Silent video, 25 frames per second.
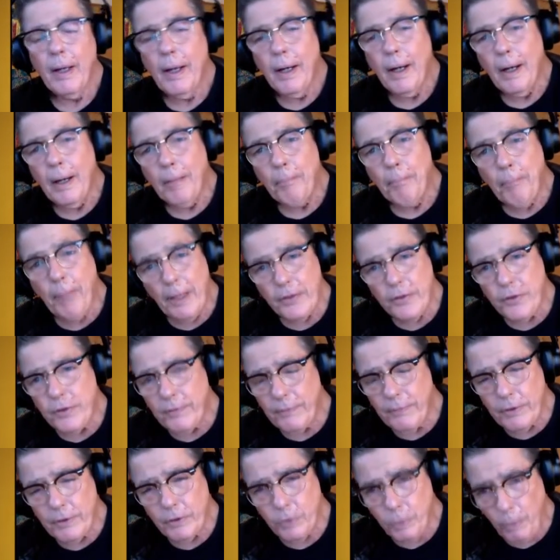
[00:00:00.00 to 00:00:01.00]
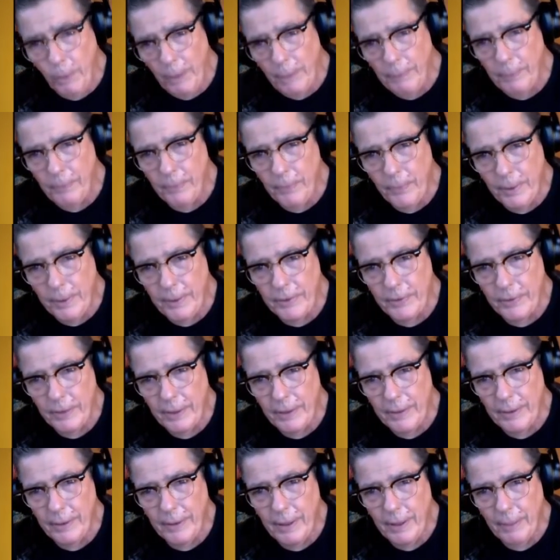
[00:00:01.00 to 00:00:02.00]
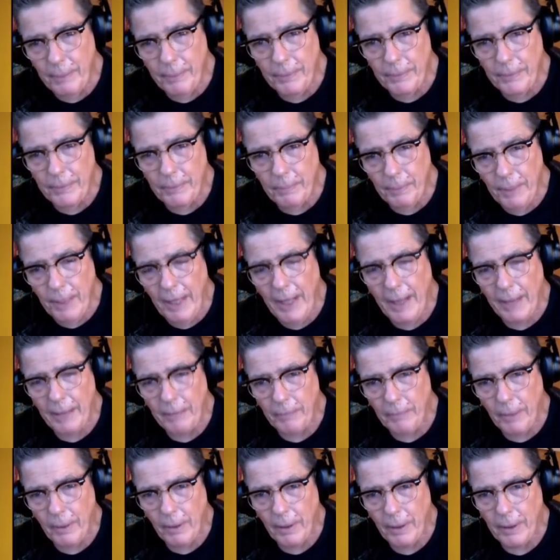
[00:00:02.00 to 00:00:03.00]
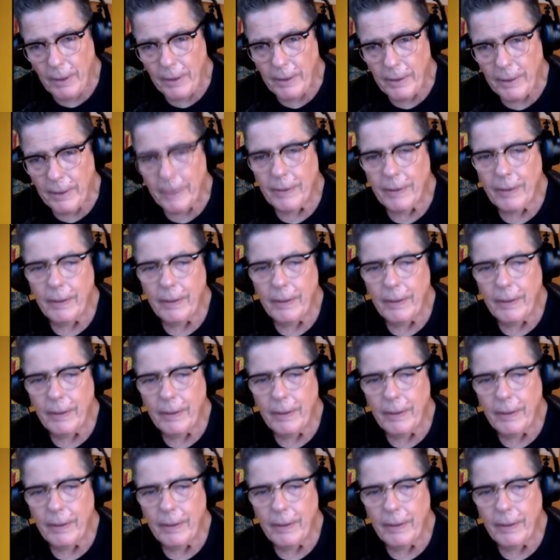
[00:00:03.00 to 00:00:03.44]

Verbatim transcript: Uh, much of this weaponry is ending up in the black market.